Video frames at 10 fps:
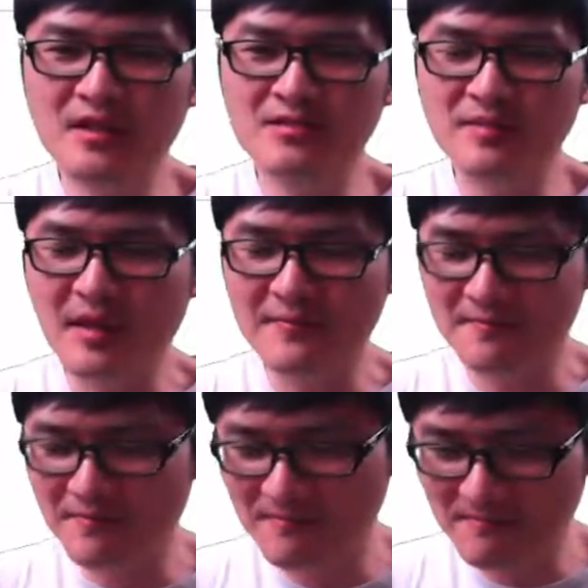
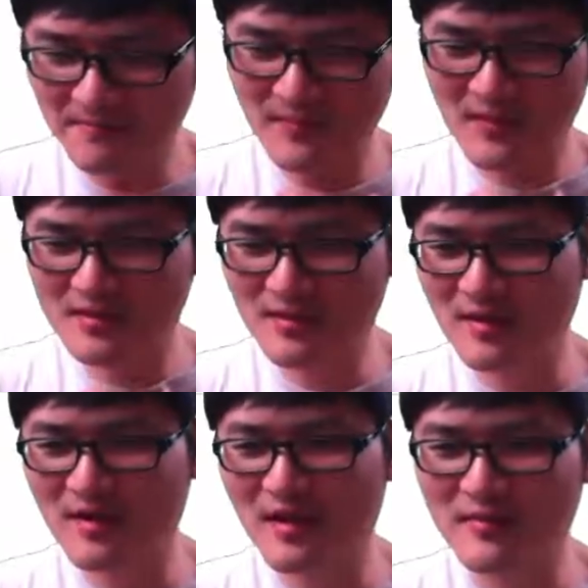excuse me,
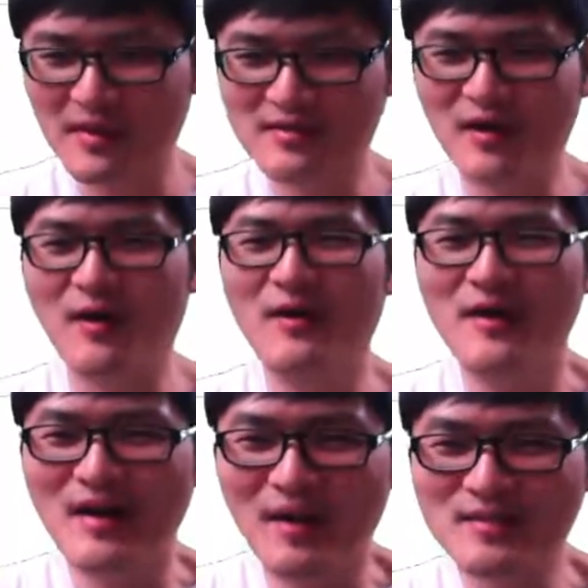just hear
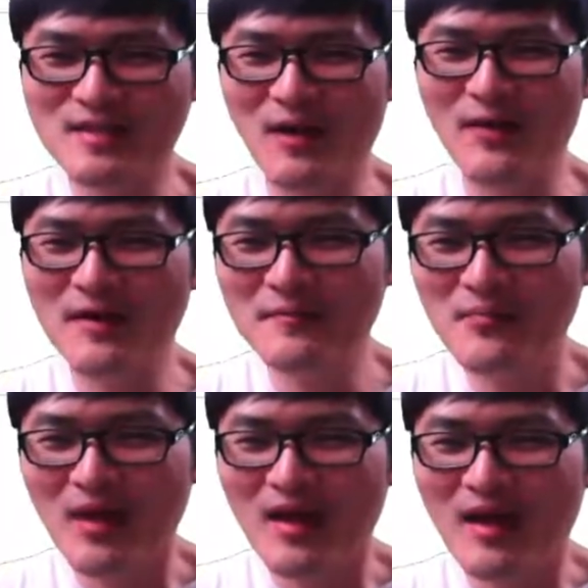myself. I'm
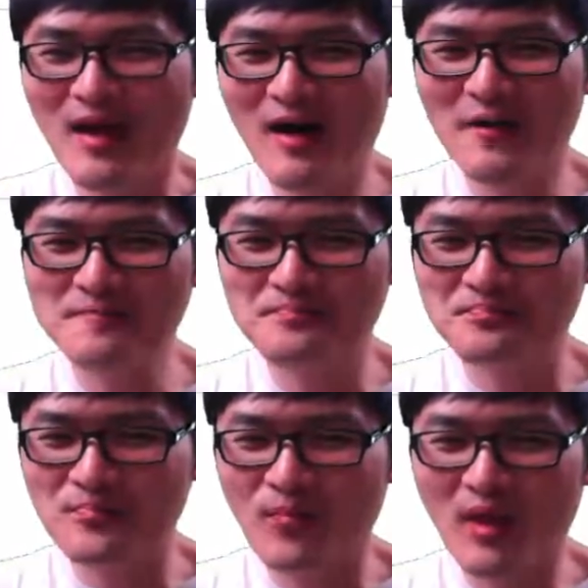sorry.
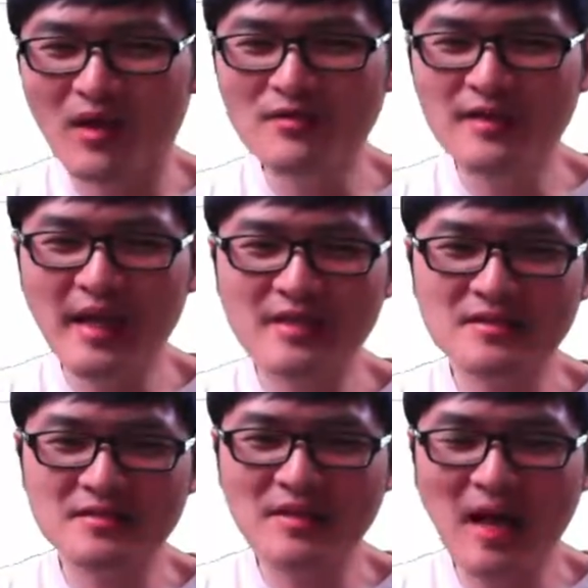go to
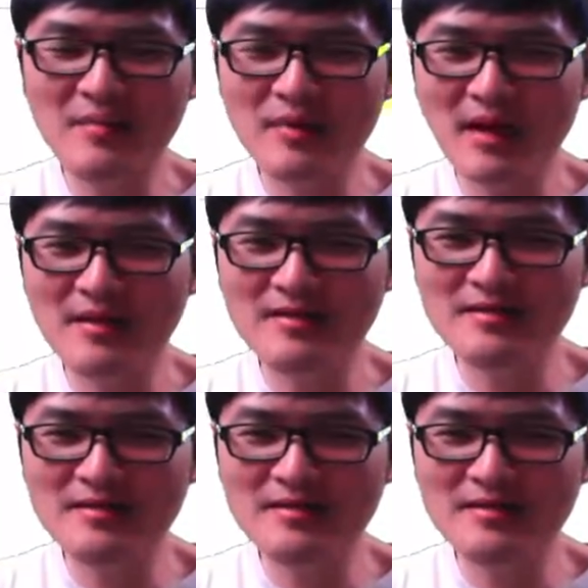the next step,